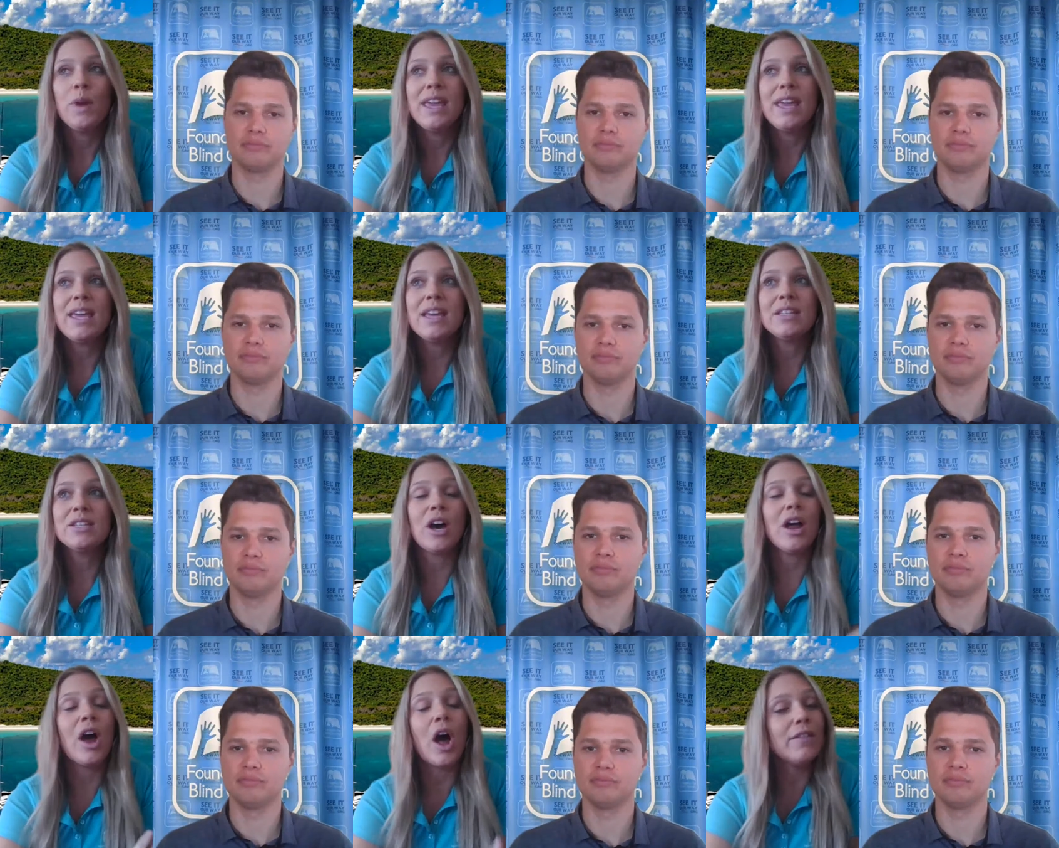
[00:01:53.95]
Speaker 1: we
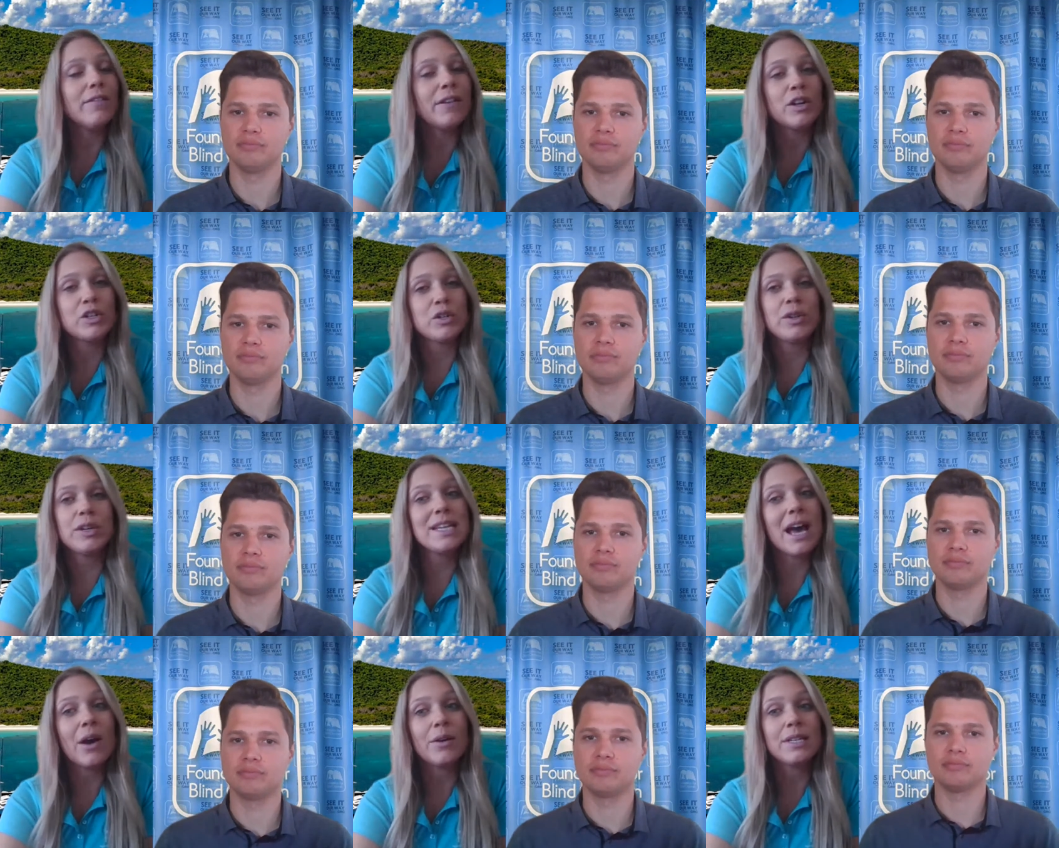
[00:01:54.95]
taught all of our
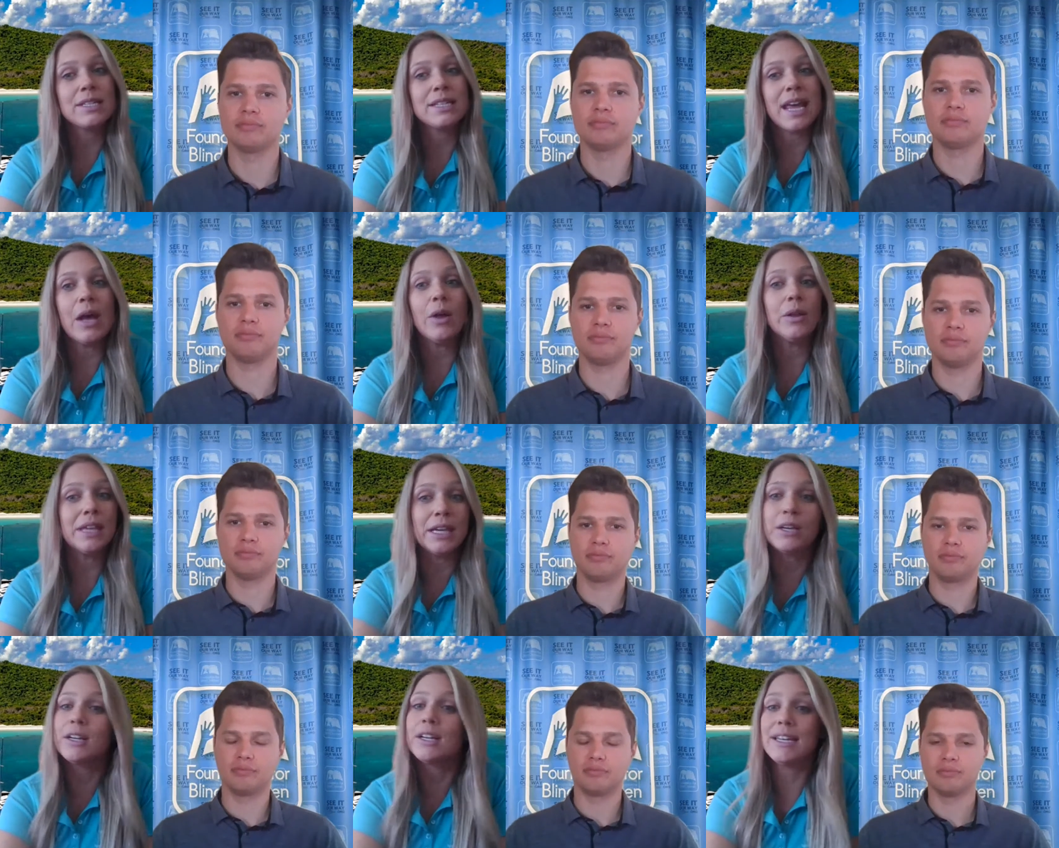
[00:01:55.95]
students how to sail
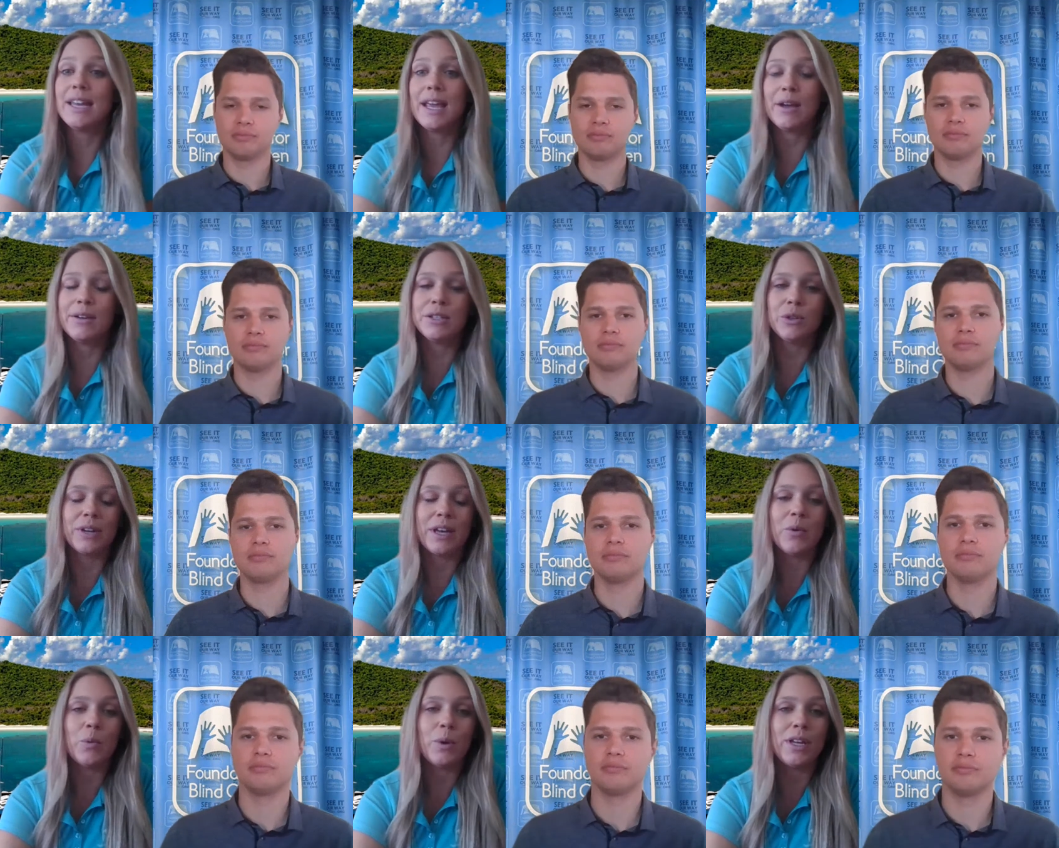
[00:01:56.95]
here in
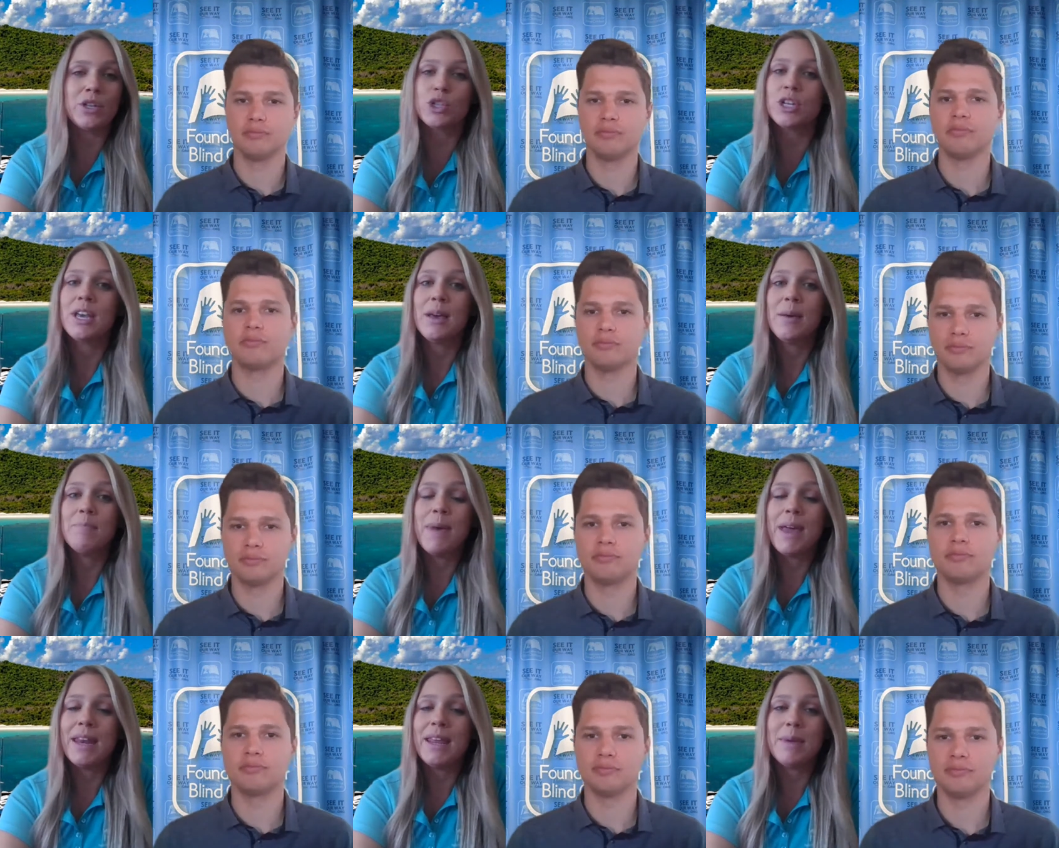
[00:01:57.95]
Arizona, which
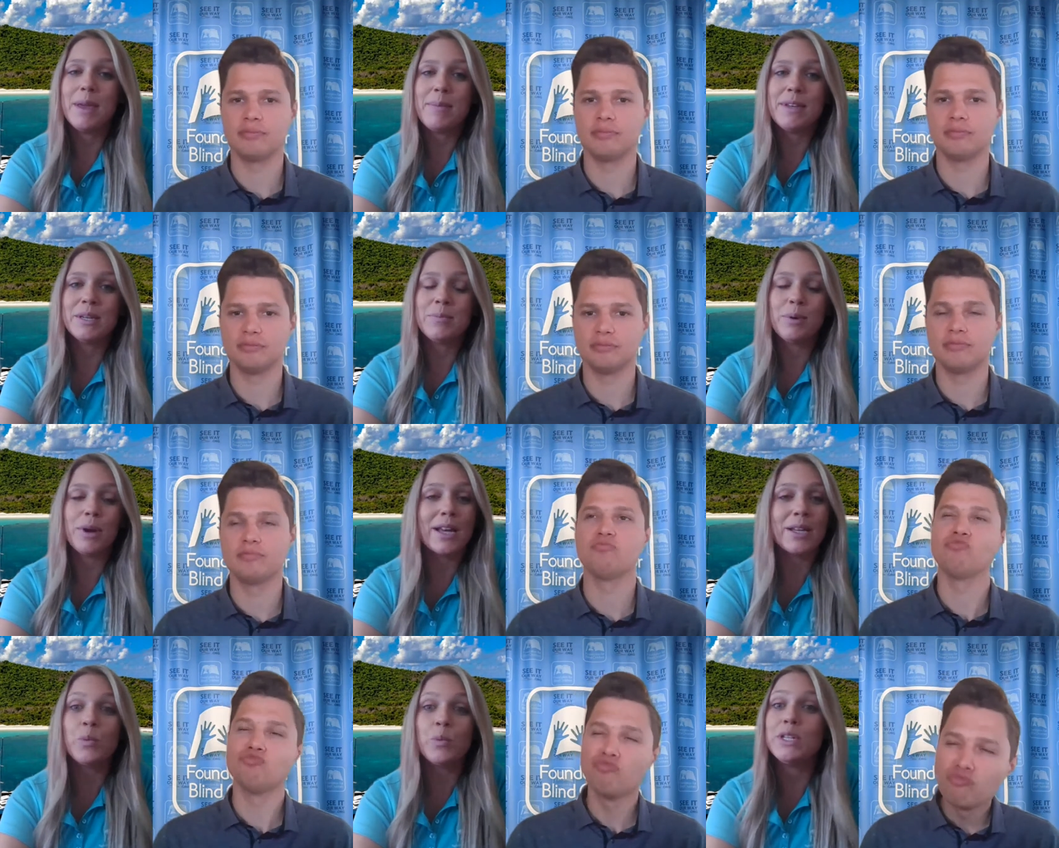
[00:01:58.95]
many may be
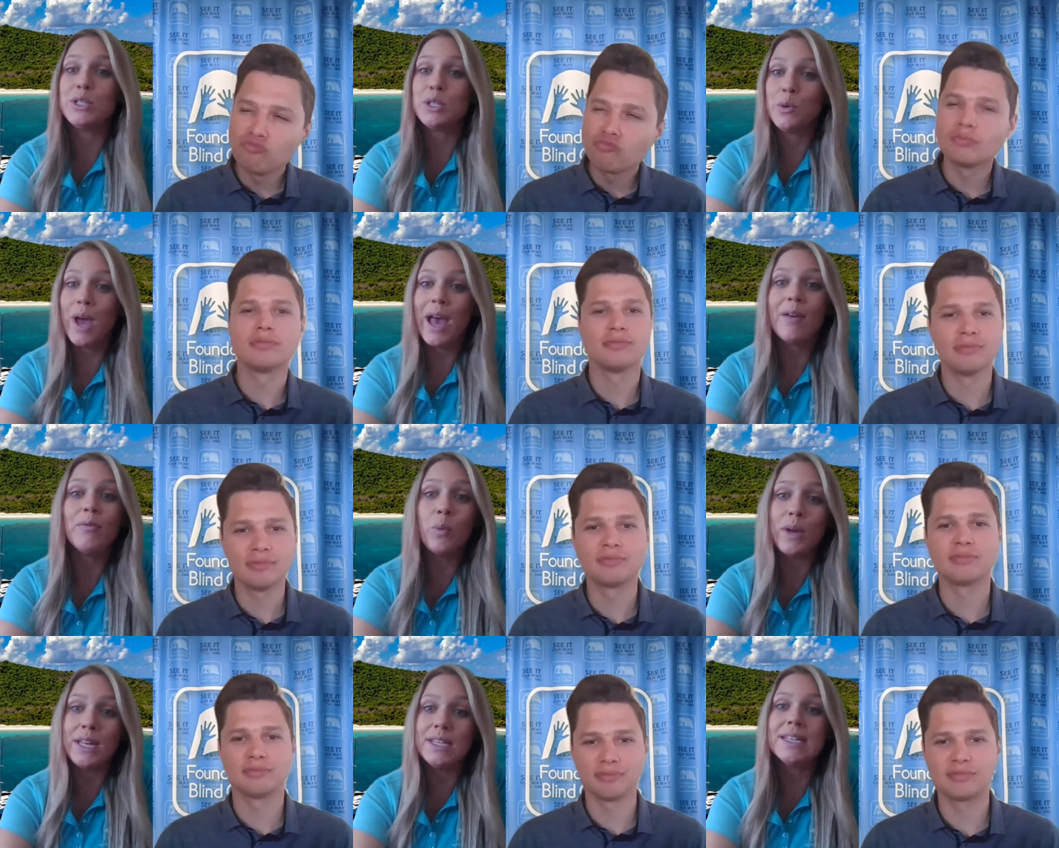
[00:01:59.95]
surprised. We do have
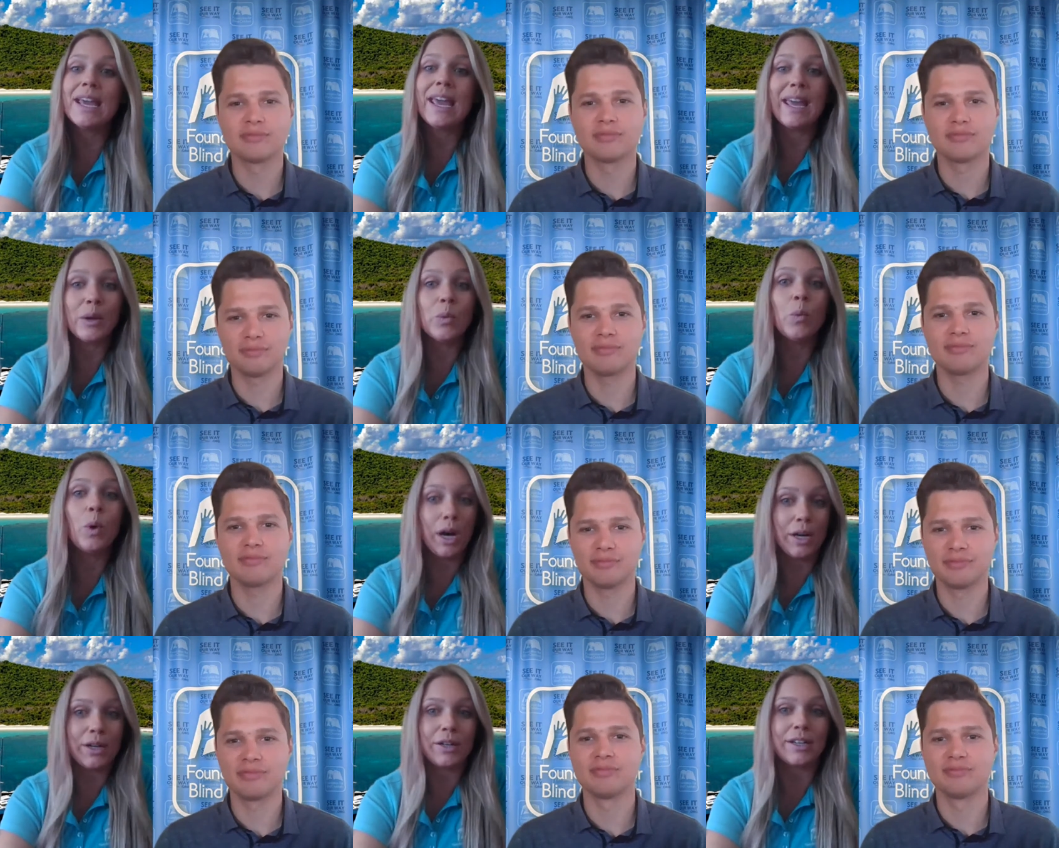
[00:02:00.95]
wind and
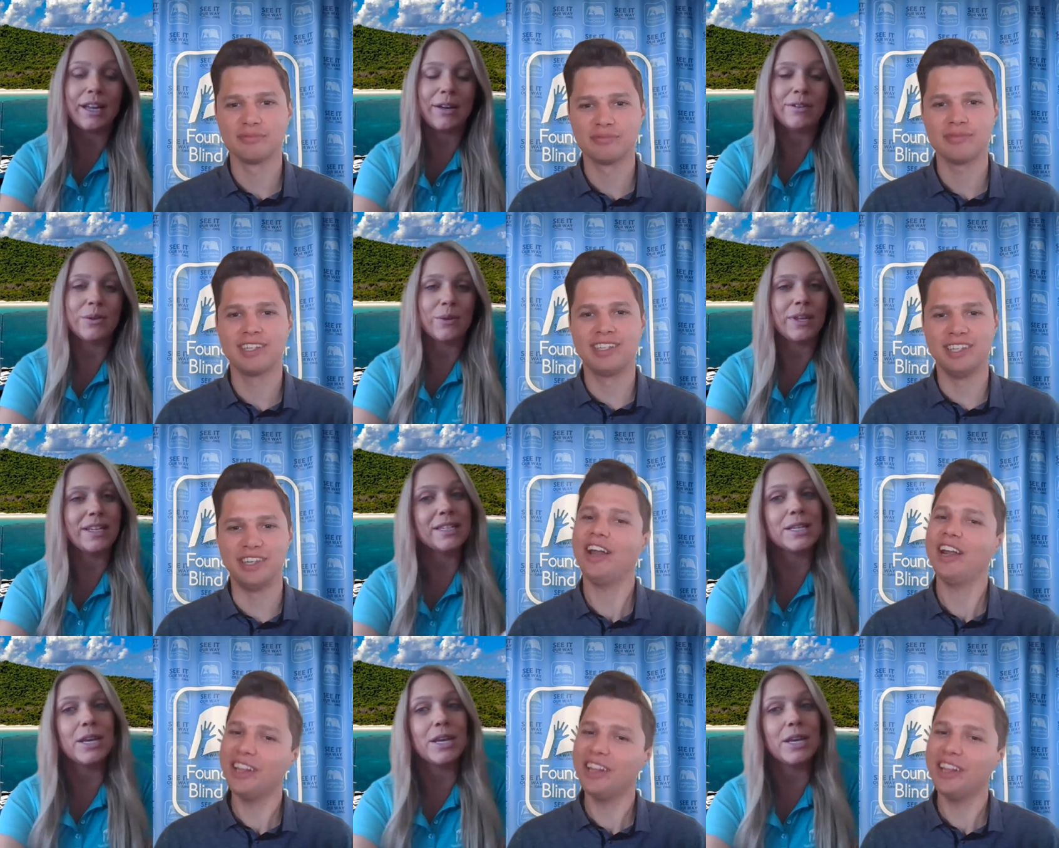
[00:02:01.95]
water in Arizona.